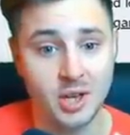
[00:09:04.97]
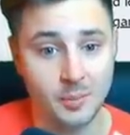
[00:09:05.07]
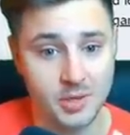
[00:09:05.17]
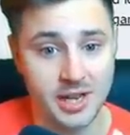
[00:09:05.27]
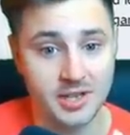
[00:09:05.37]

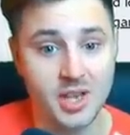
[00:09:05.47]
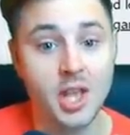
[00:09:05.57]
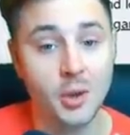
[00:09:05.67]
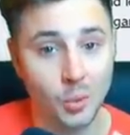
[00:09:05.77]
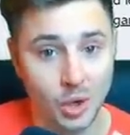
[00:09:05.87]
objects
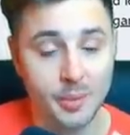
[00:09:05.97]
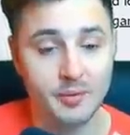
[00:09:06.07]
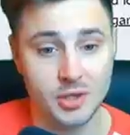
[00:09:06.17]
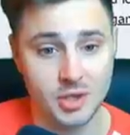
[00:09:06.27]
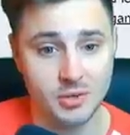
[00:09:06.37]
will be
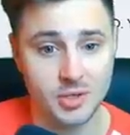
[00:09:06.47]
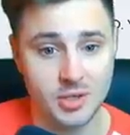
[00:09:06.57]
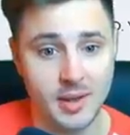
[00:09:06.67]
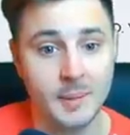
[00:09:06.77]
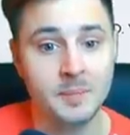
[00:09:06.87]
reduced.